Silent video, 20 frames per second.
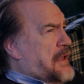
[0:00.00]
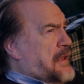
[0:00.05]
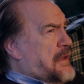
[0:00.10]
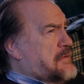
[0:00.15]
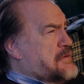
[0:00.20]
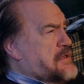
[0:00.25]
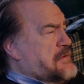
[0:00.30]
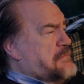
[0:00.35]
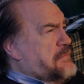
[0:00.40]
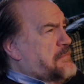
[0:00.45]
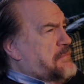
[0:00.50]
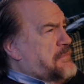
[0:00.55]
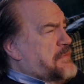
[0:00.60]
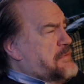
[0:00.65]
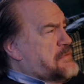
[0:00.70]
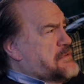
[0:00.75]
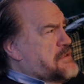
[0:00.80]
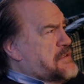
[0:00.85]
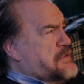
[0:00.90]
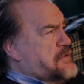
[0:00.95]
There
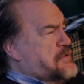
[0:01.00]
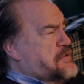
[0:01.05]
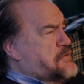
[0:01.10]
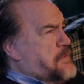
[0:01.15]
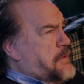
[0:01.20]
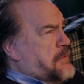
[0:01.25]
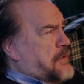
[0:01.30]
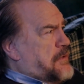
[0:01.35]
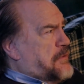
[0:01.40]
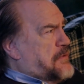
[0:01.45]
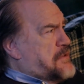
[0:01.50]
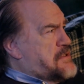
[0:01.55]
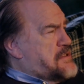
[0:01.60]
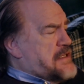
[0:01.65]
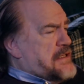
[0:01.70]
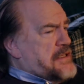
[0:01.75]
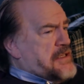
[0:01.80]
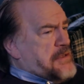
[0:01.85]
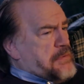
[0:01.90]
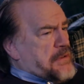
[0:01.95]
was a newspaper called the
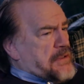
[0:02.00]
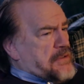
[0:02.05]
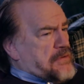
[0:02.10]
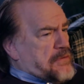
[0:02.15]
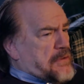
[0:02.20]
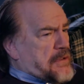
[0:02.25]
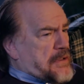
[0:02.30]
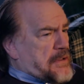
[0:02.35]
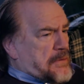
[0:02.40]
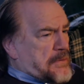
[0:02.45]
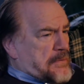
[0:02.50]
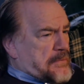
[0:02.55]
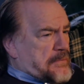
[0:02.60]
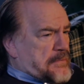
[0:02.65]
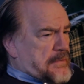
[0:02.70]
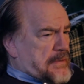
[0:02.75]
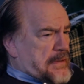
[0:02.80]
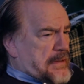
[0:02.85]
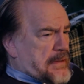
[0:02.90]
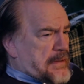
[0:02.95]
Sunday Pictorial,
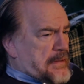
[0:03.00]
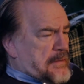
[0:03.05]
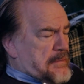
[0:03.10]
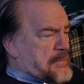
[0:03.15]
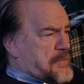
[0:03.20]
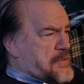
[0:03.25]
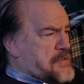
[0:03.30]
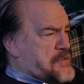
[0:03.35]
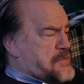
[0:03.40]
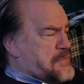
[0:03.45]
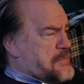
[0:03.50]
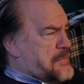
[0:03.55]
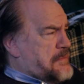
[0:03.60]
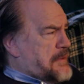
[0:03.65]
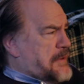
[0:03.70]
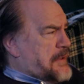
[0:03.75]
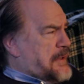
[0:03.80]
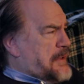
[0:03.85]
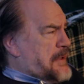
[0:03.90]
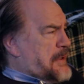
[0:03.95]
which
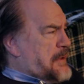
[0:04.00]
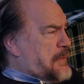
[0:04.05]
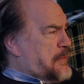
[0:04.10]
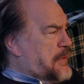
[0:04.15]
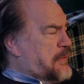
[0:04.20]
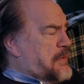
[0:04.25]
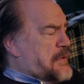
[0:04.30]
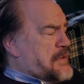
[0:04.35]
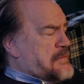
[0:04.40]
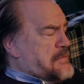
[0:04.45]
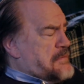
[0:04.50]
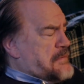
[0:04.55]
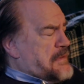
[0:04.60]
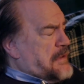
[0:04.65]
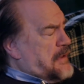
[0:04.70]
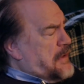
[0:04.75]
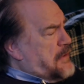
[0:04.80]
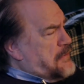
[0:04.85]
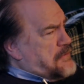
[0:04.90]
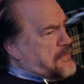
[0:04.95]
we weren't
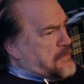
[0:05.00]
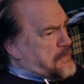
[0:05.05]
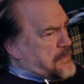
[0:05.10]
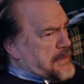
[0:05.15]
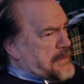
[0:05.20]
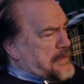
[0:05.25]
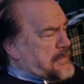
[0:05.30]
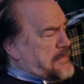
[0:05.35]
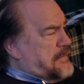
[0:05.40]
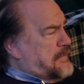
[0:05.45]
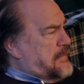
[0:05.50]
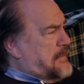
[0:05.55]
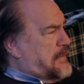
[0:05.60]
allowed to read.